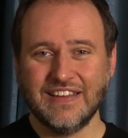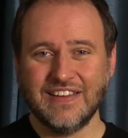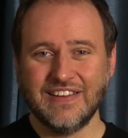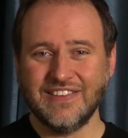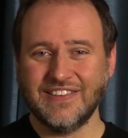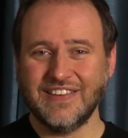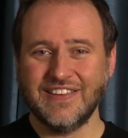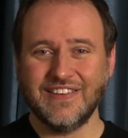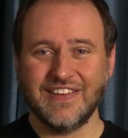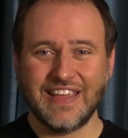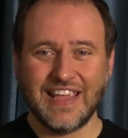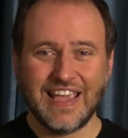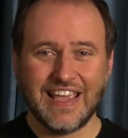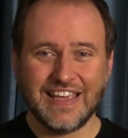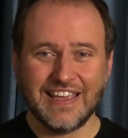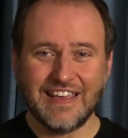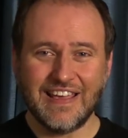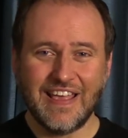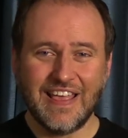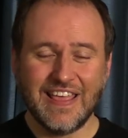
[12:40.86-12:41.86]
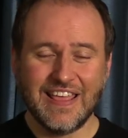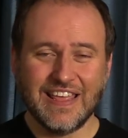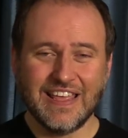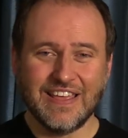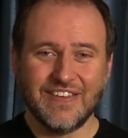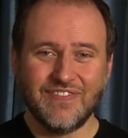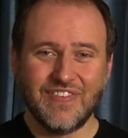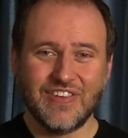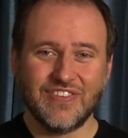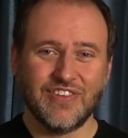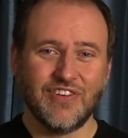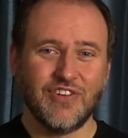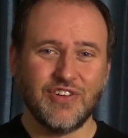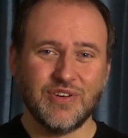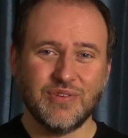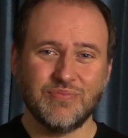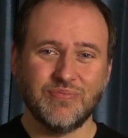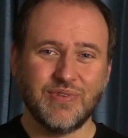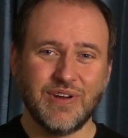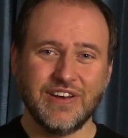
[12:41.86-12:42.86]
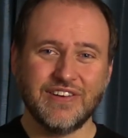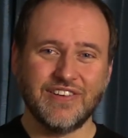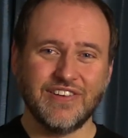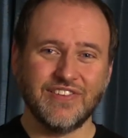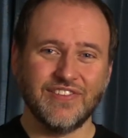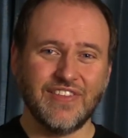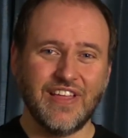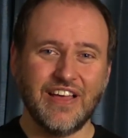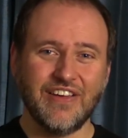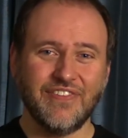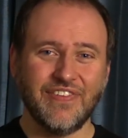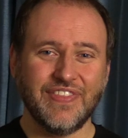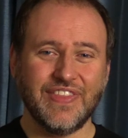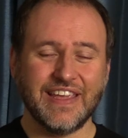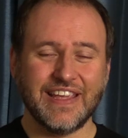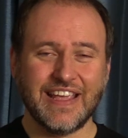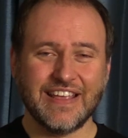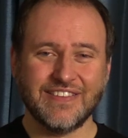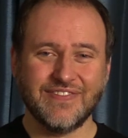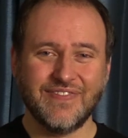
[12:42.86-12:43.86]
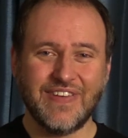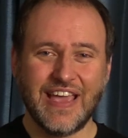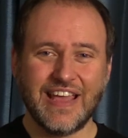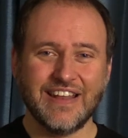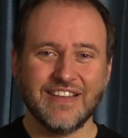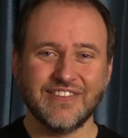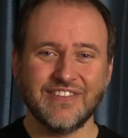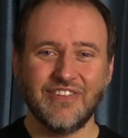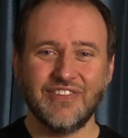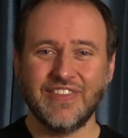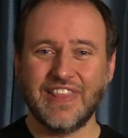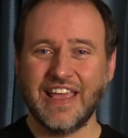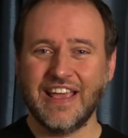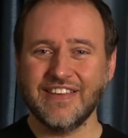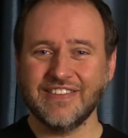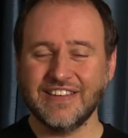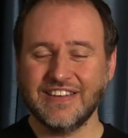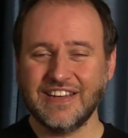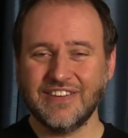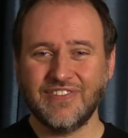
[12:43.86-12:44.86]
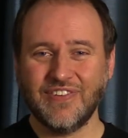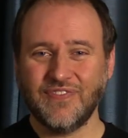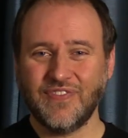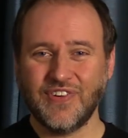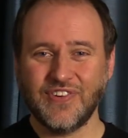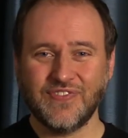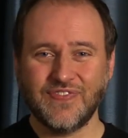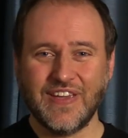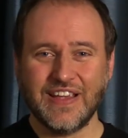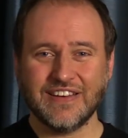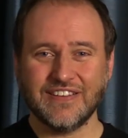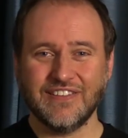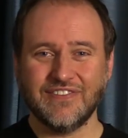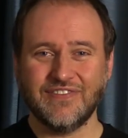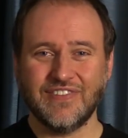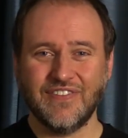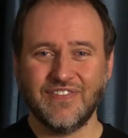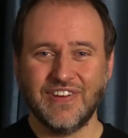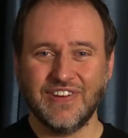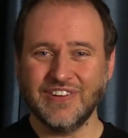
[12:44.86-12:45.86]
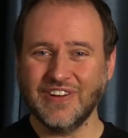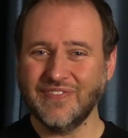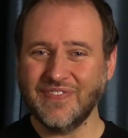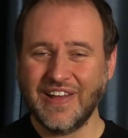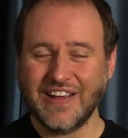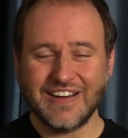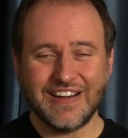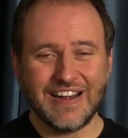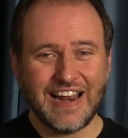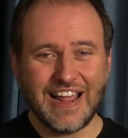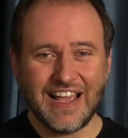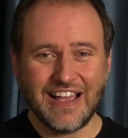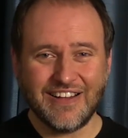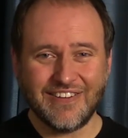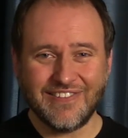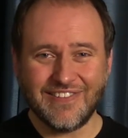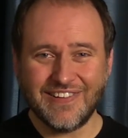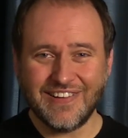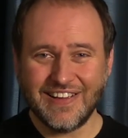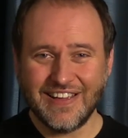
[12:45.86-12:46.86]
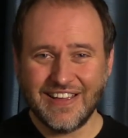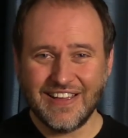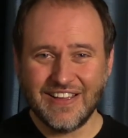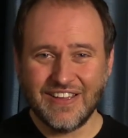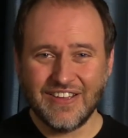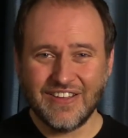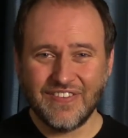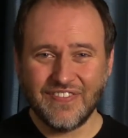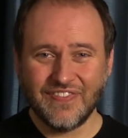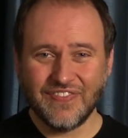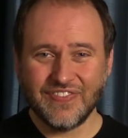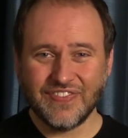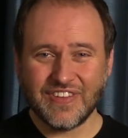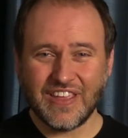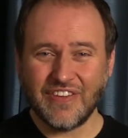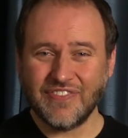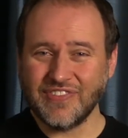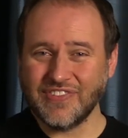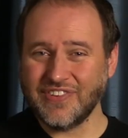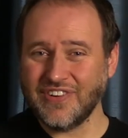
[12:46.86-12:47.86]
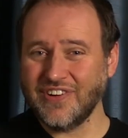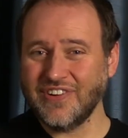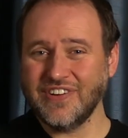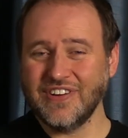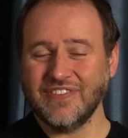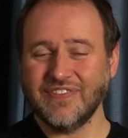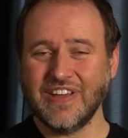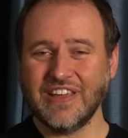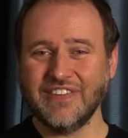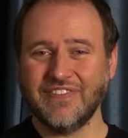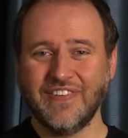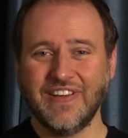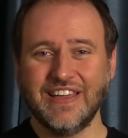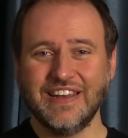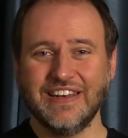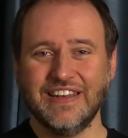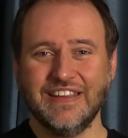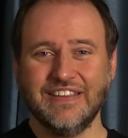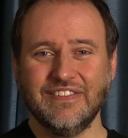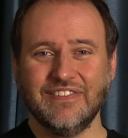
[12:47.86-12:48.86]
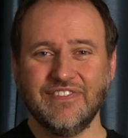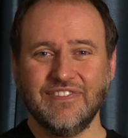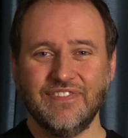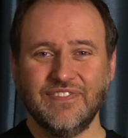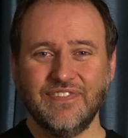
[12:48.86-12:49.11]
You see, you can't be someone who preaches love and then gets mad at someone that has a different perspective from you, no matter how absurd you might find it.